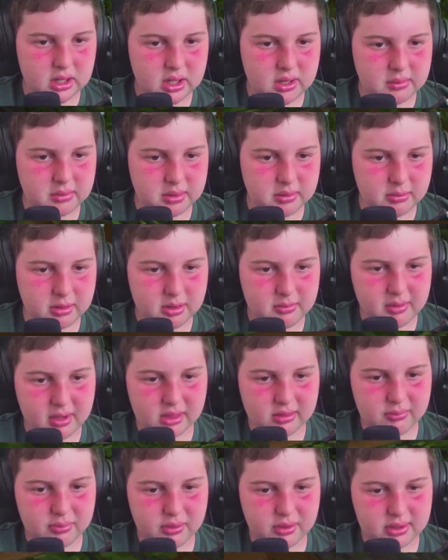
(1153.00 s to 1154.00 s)
some of the
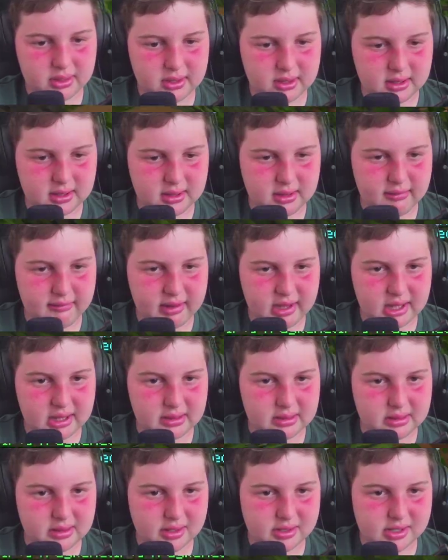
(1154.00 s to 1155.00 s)
best points at Disneyland,
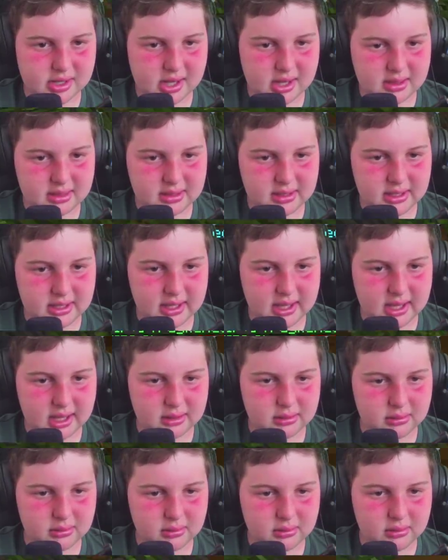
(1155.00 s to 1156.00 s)
such as the
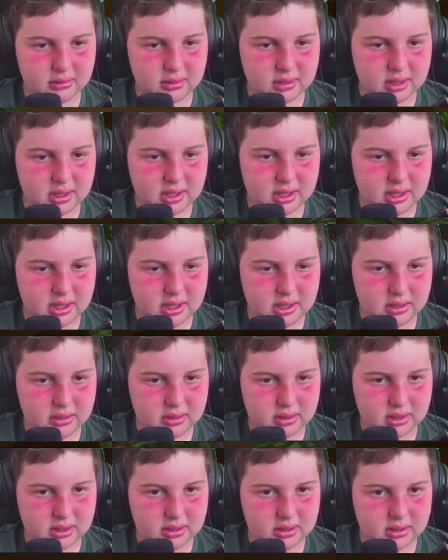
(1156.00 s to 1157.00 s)
castle, and you
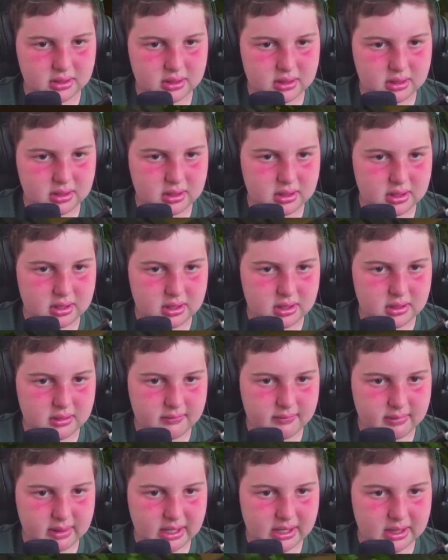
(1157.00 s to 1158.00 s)
can
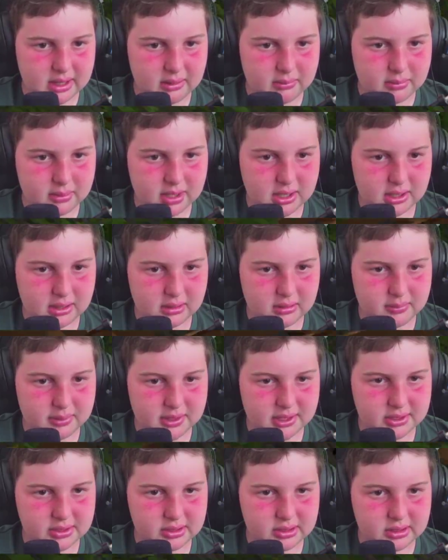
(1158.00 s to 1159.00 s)
make them take your
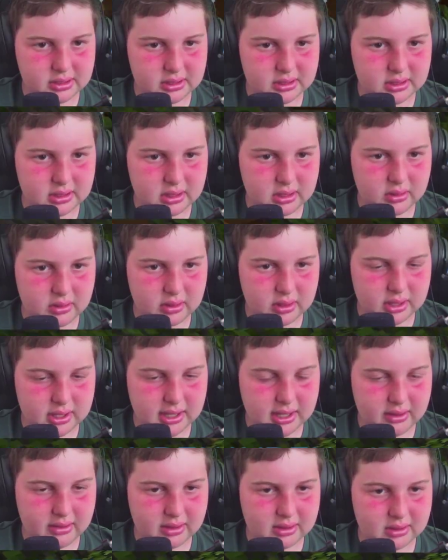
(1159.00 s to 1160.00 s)
picture. Or
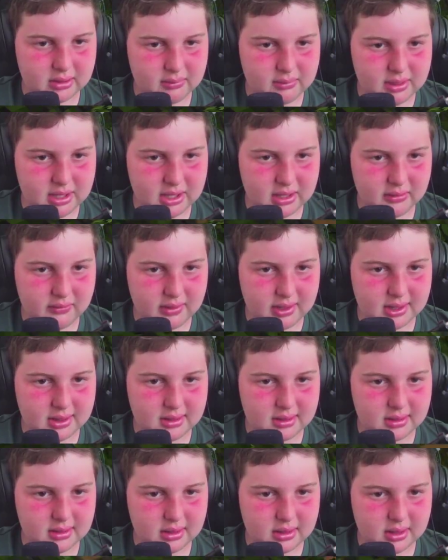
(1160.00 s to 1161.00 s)
character meet and greets
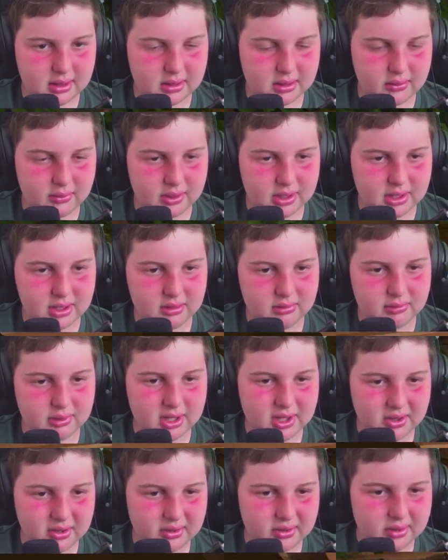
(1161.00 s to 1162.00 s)
is another one as
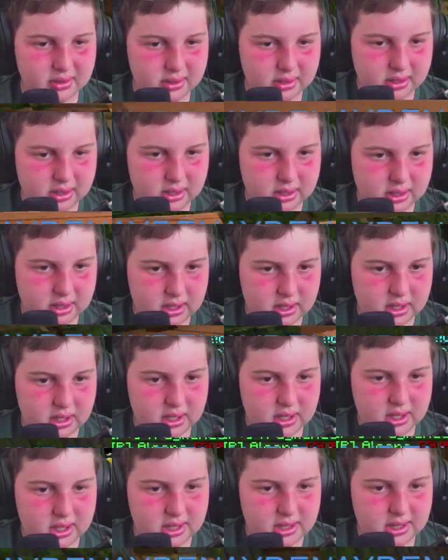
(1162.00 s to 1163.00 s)
well.
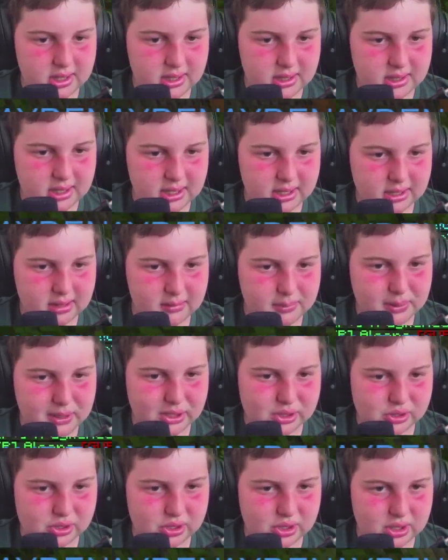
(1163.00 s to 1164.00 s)
They take your
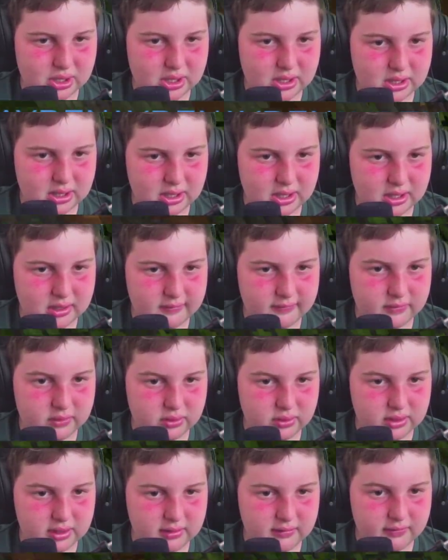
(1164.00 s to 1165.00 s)
picture, and then if you
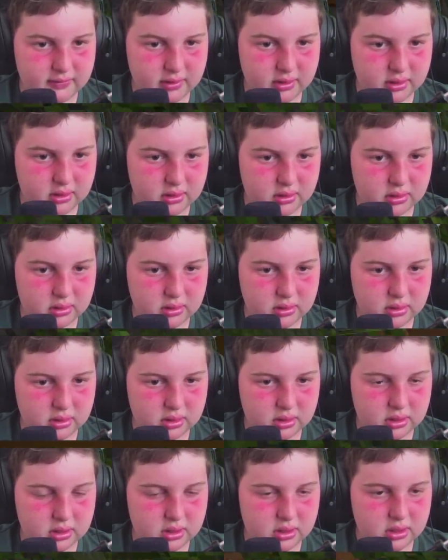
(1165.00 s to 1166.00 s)
give
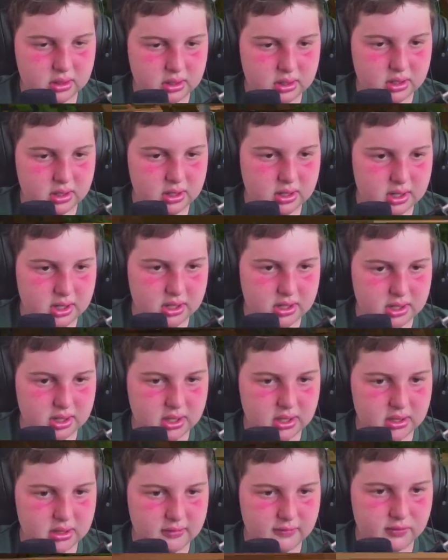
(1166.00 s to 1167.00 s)

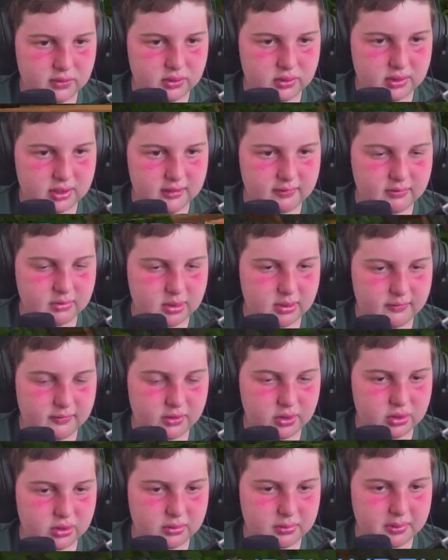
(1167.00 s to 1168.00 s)
them their
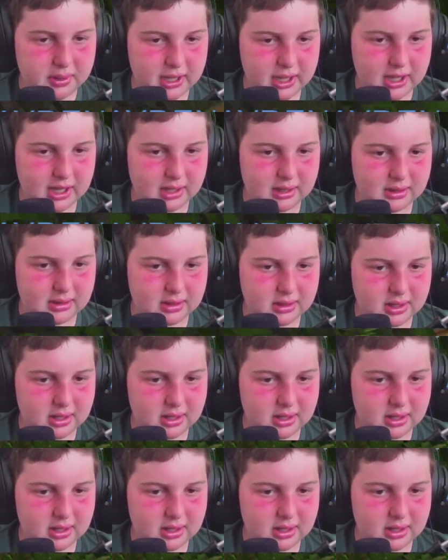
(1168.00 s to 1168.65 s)
photo pass,